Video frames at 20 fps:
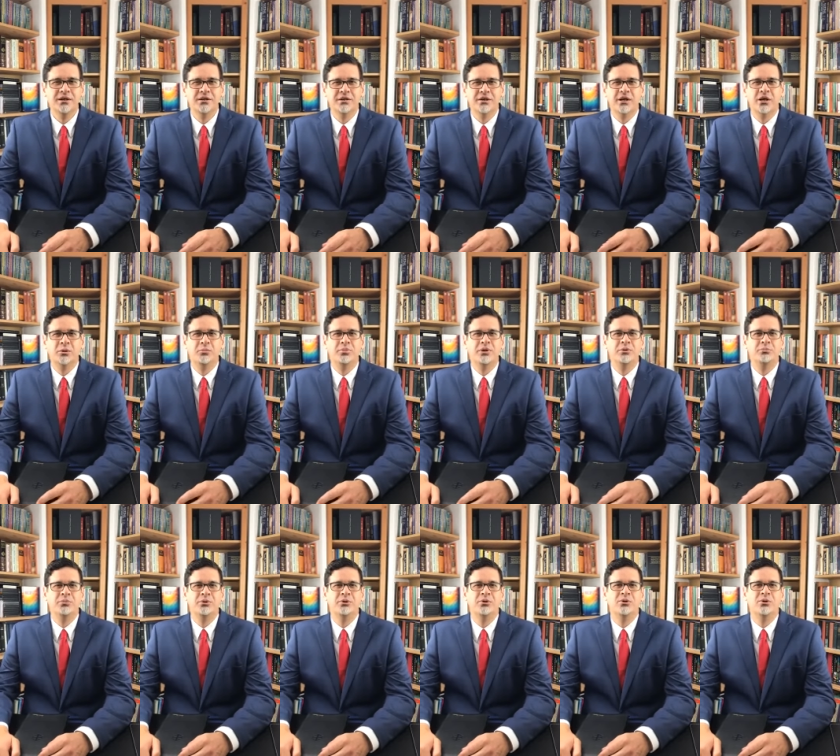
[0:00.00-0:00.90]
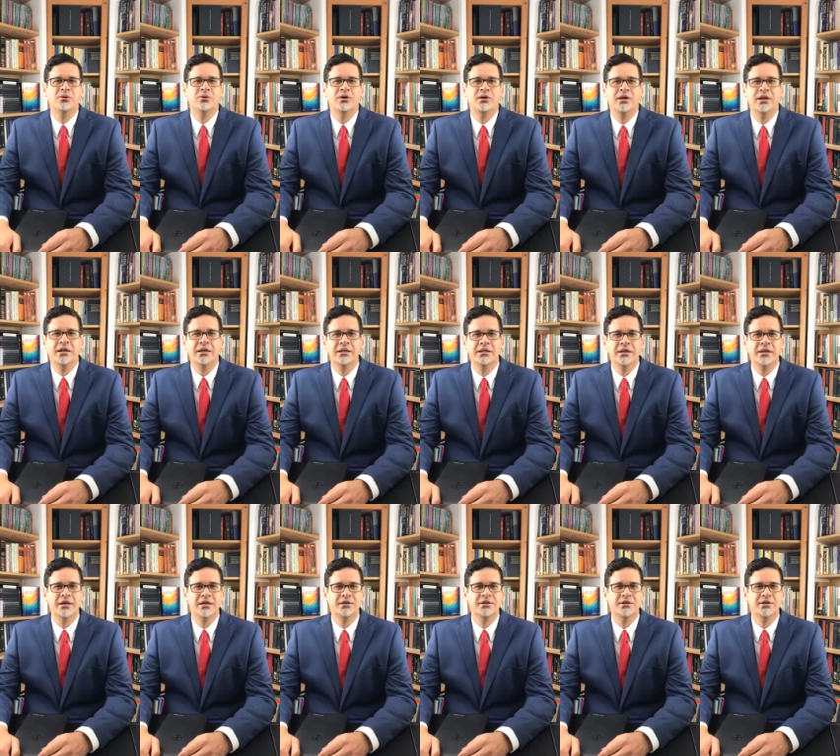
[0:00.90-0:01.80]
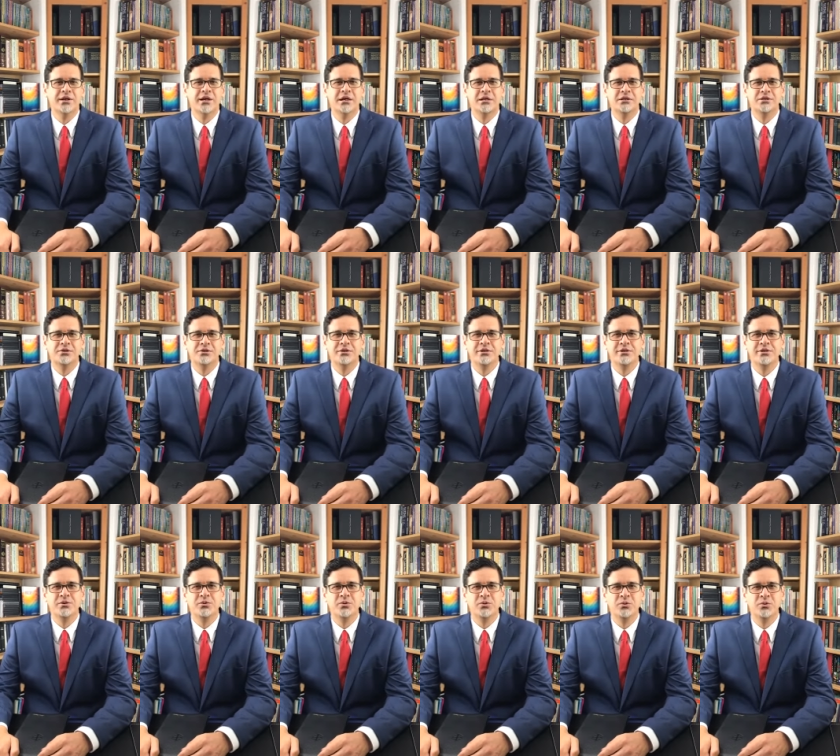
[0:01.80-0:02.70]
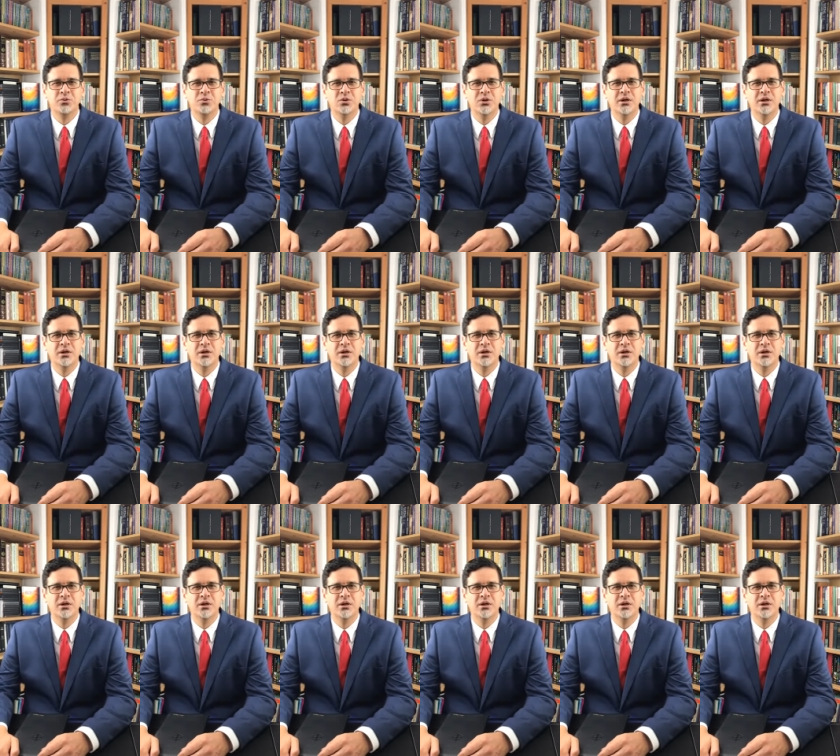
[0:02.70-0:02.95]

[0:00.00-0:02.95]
There are people in other countries who